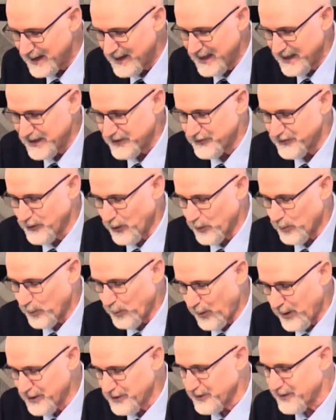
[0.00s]
it is no
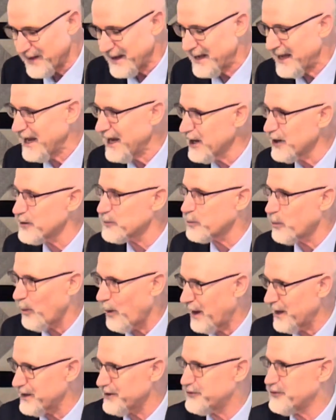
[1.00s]
wonder that Herod
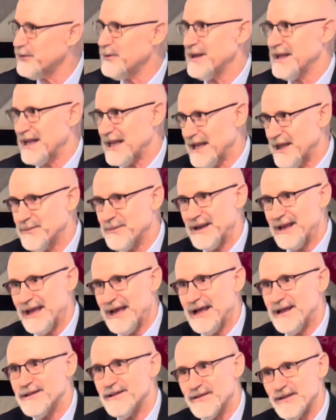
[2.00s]
wanted to eliminate